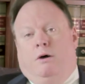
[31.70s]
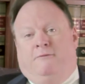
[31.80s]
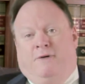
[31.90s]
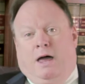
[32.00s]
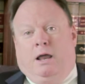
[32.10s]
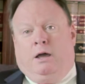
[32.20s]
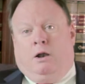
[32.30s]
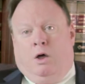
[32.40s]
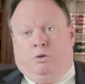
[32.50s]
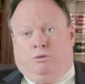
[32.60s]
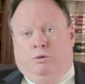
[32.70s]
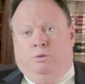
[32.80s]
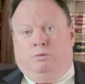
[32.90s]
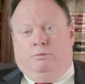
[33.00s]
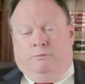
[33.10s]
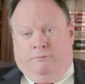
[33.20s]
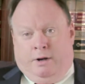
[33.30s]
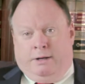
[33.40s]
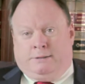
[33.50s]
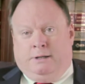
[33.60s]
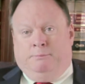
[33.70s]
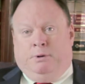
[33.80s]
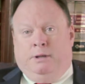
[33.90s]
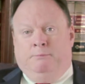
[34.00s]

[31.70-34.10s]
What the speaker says: Filing a lawsuit, very simply,